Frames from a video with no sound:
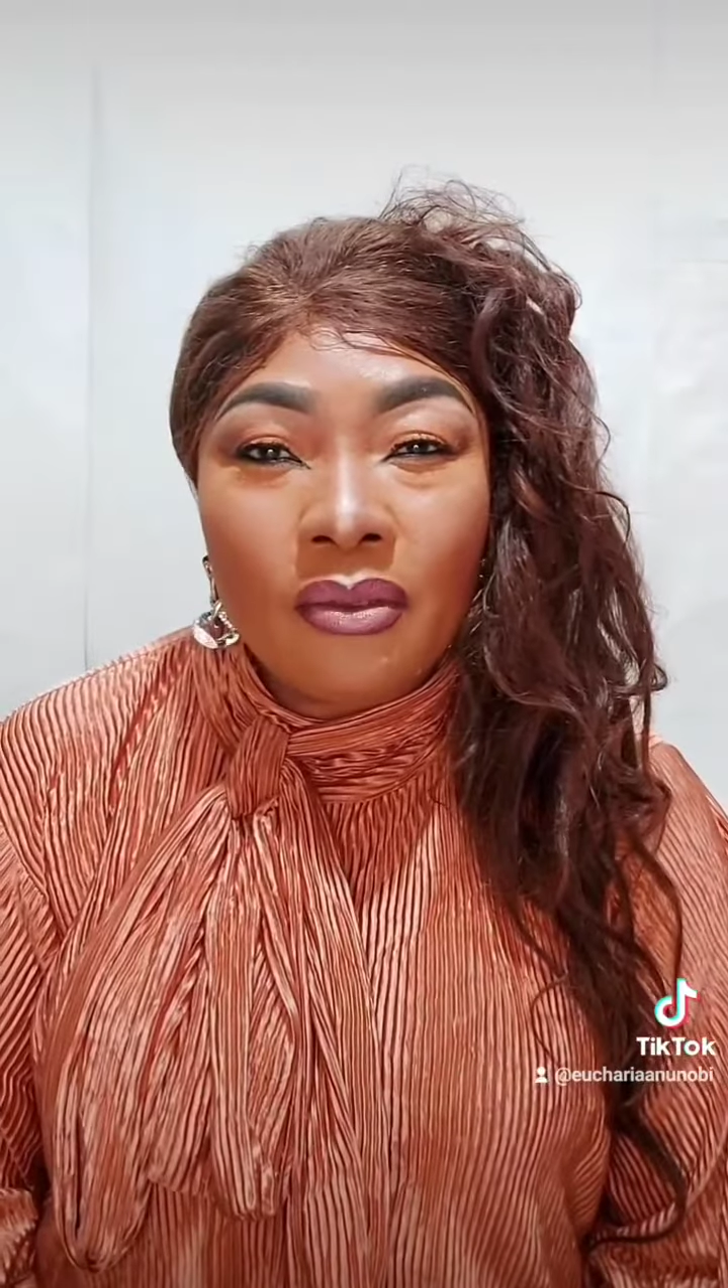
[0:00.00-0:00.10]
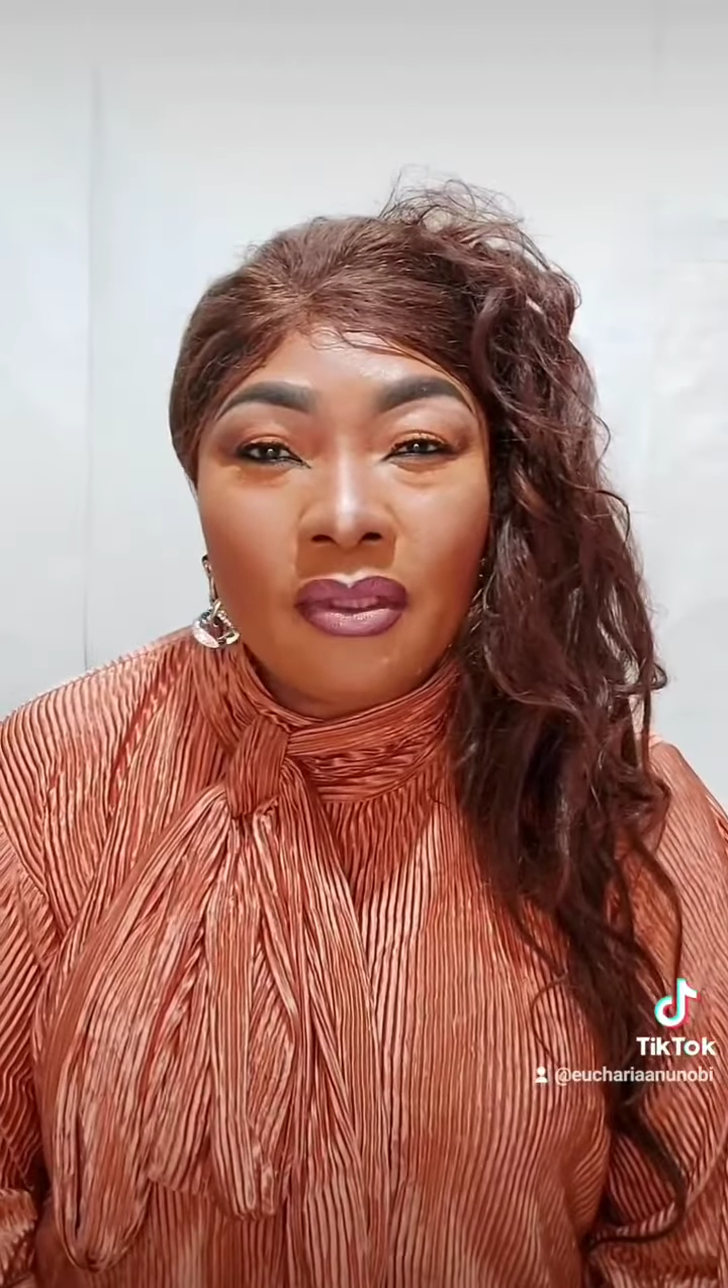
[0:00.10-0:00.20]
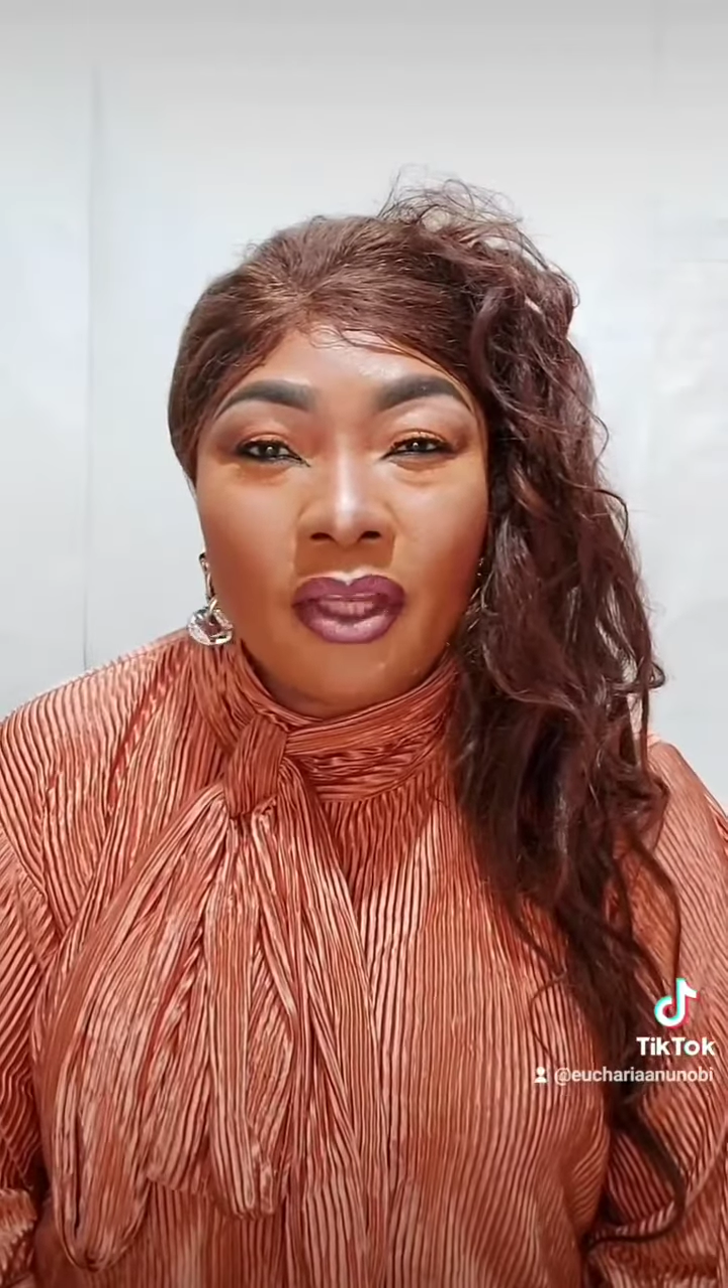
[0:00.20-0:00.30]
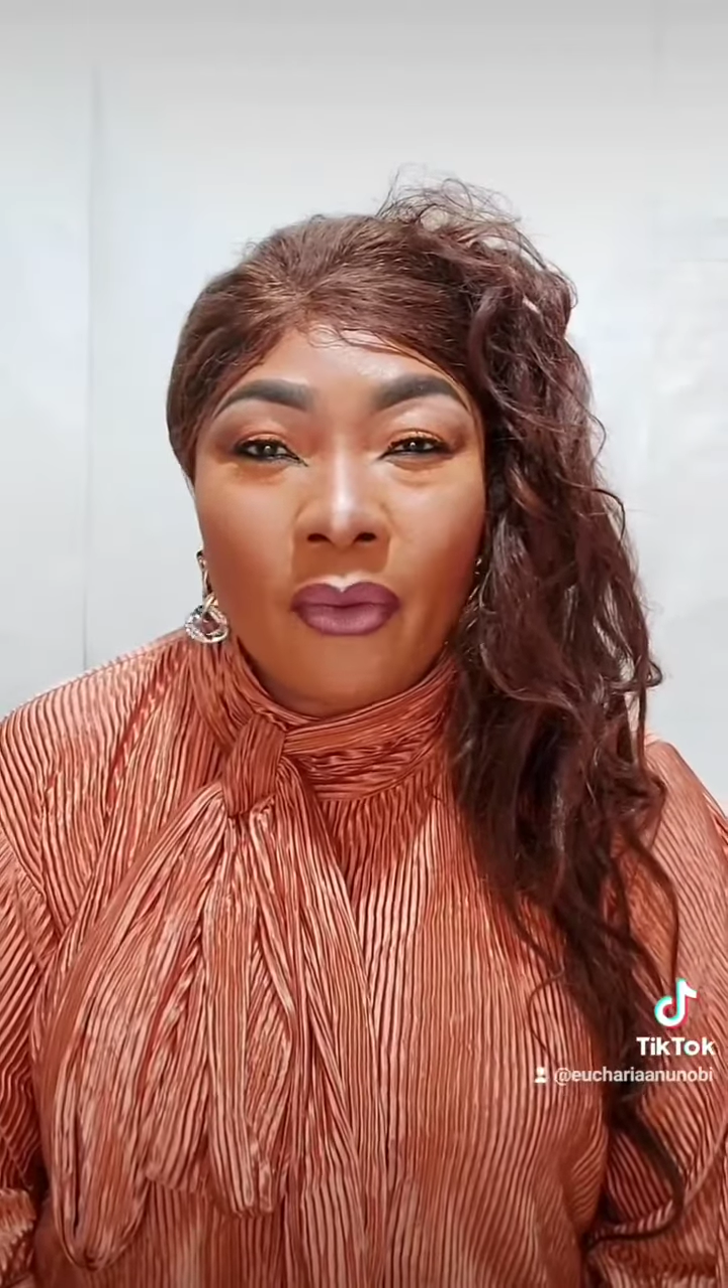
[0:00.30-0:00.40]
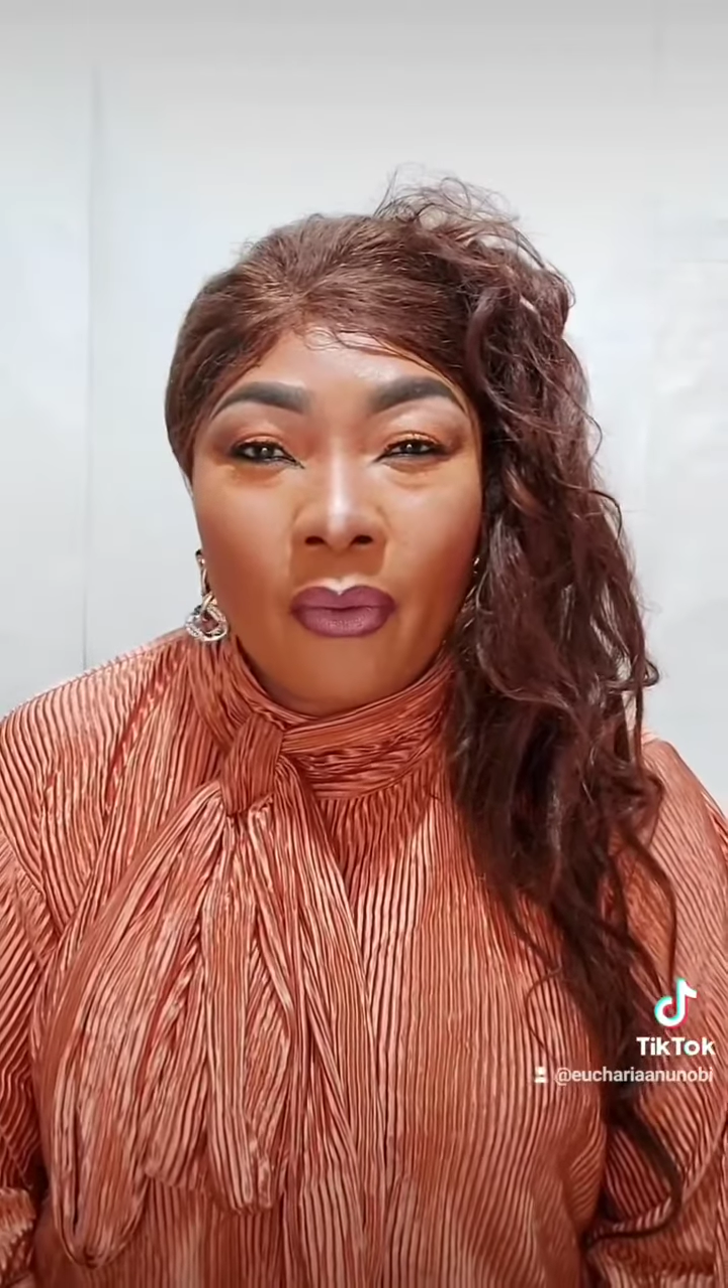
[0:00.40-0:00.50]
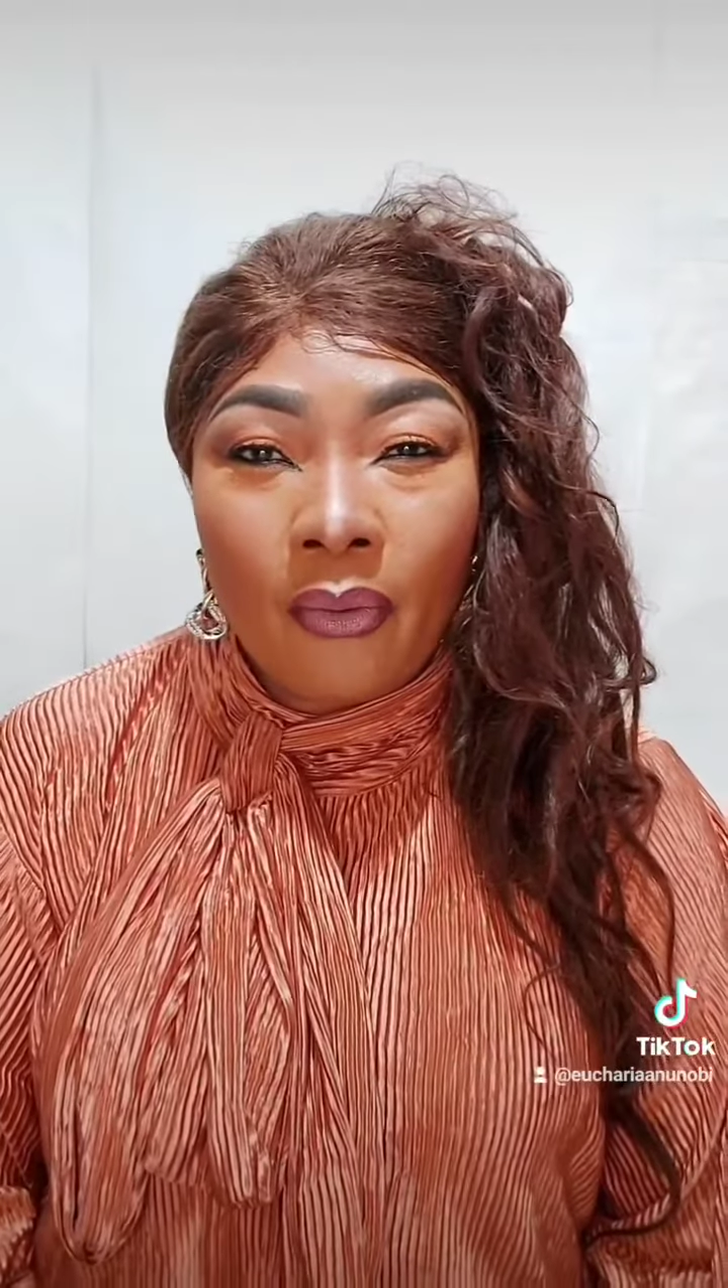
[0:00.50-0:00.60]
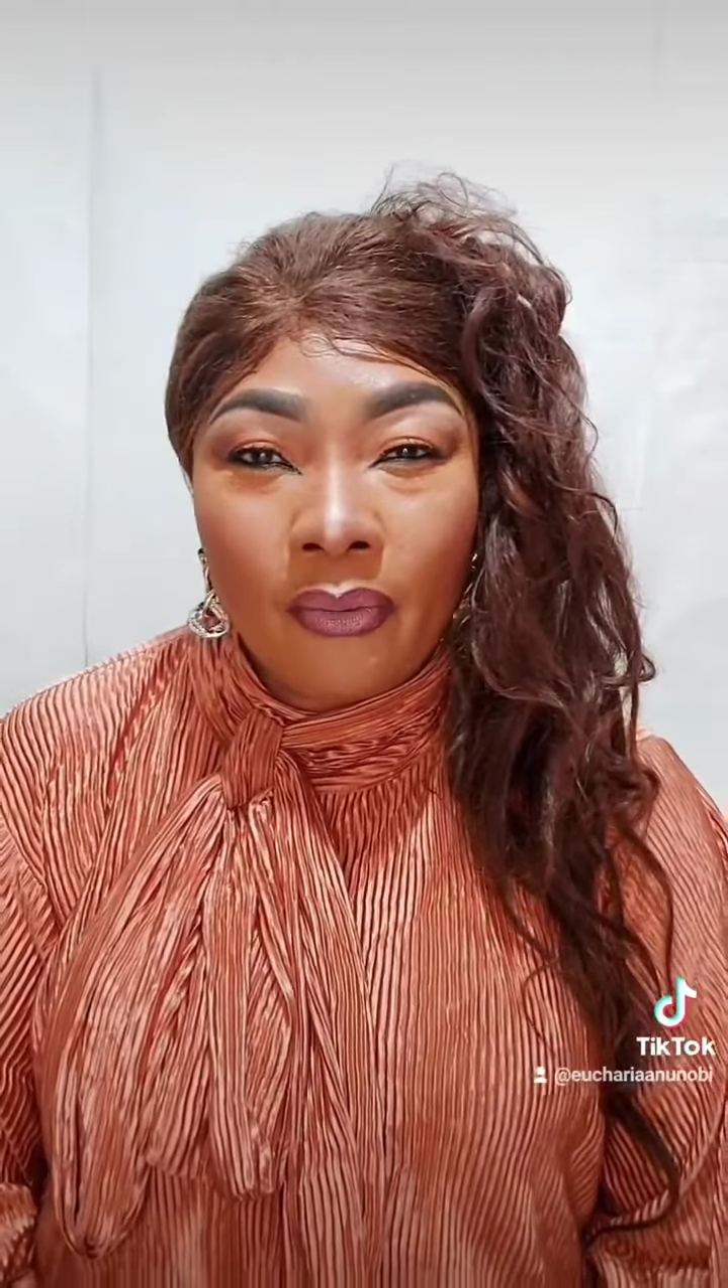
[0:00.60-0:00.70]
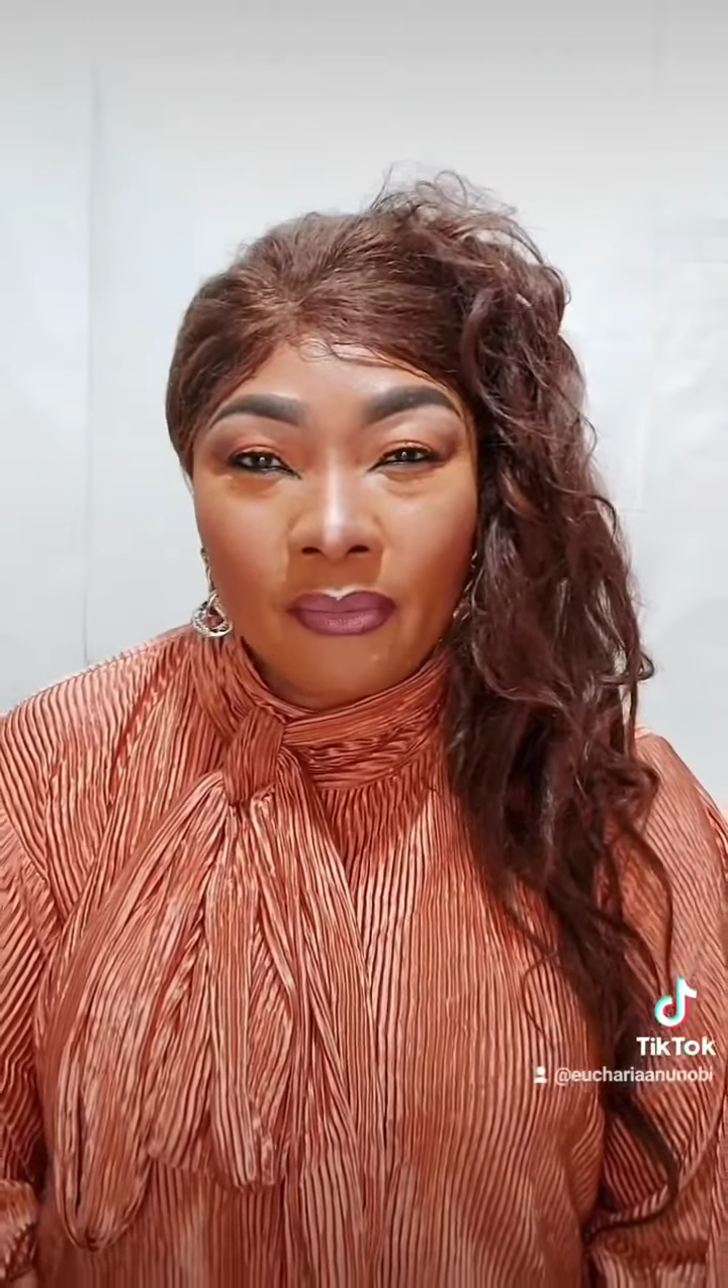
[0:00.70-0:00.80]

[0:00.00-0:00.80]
zero.